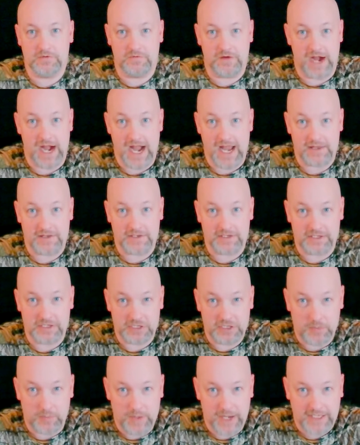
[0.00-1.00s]
find,
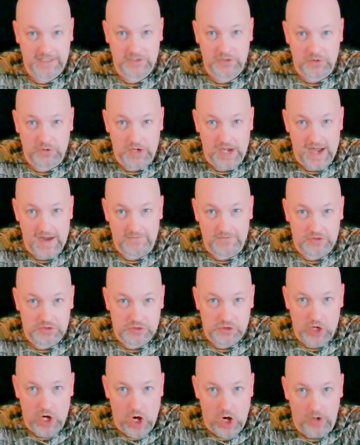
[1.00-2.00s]
the pictograph, the
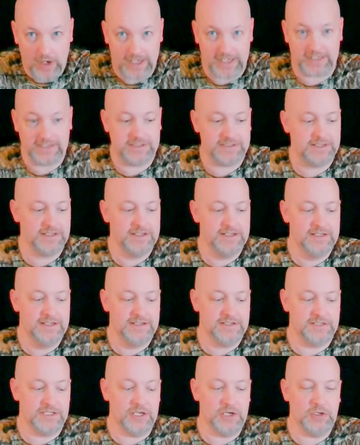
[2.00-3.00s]
drawings.
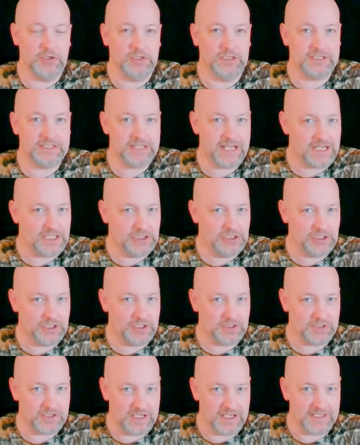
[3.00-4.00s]
So let's take a look
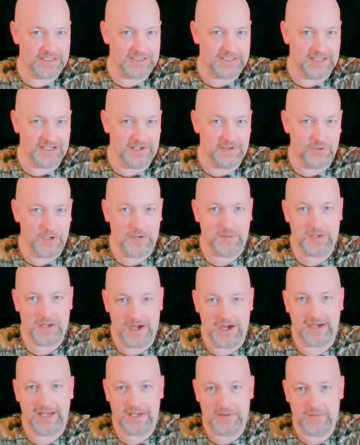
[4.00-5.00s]
at what I'm talking